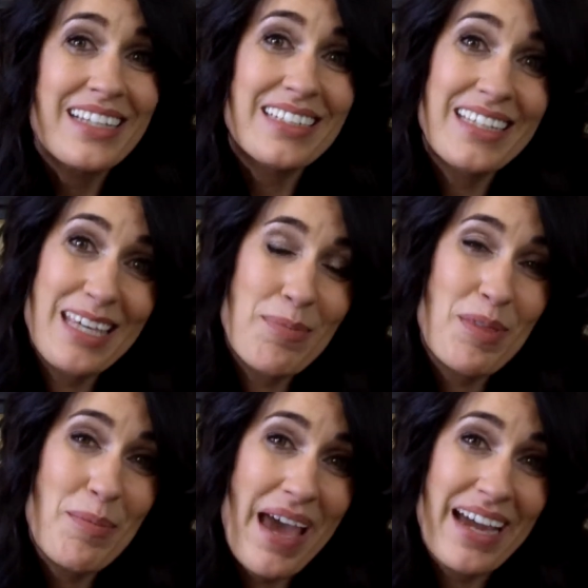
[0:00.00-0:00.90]
to keep
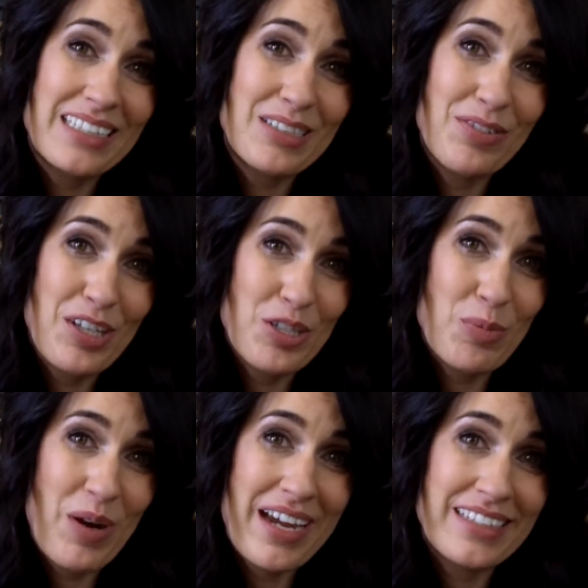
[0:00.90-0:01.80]
them active in your
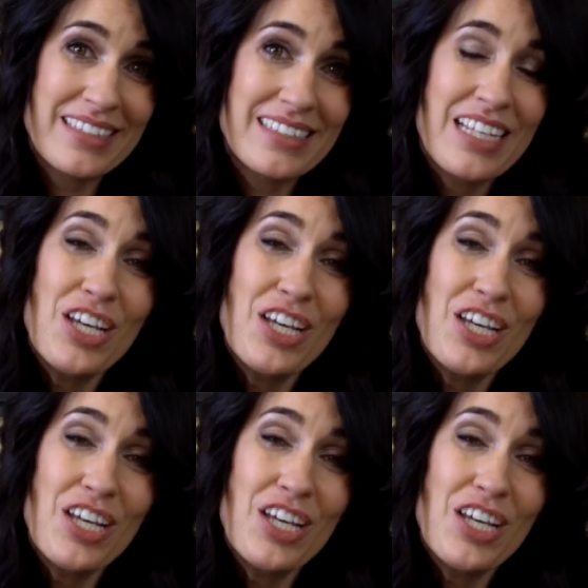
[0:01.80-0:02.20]
practice.